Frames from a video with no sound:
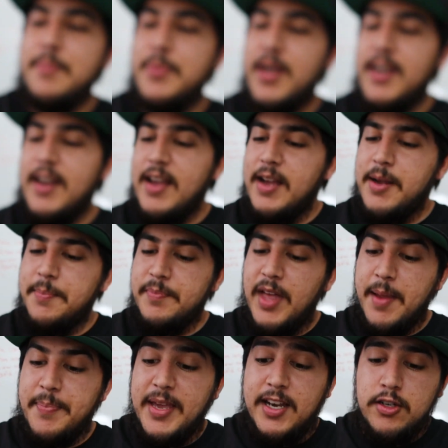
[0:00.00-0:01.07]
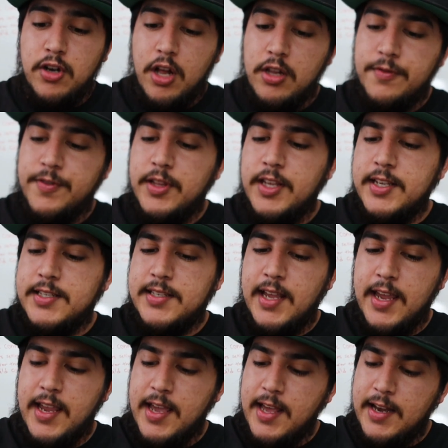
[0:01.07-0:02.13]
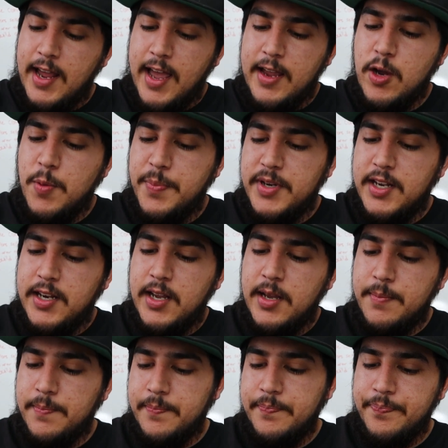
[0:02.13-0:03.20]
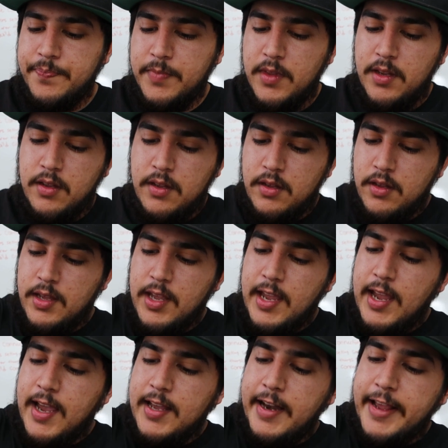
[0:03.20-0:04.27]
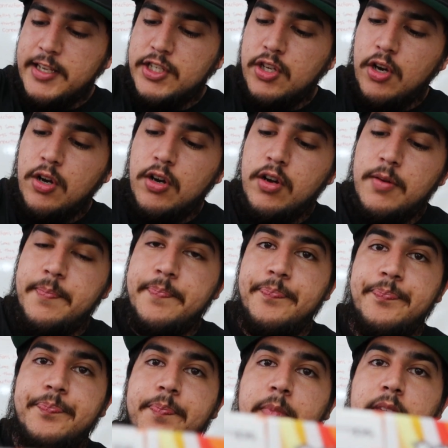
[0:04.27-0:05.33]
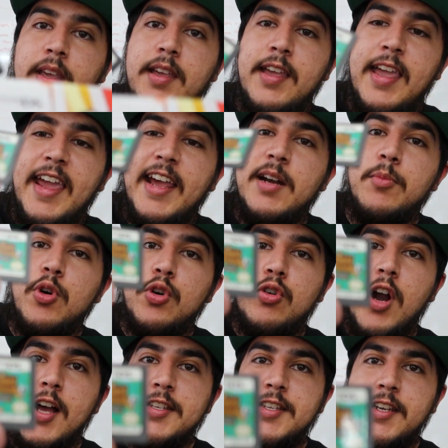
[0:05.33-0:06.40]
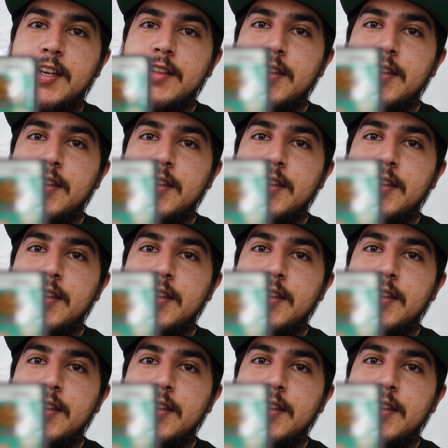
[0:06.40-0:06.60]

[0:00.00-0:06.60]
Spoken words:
but I paid $1 for this, and I opened it up and I saw Animal Crossing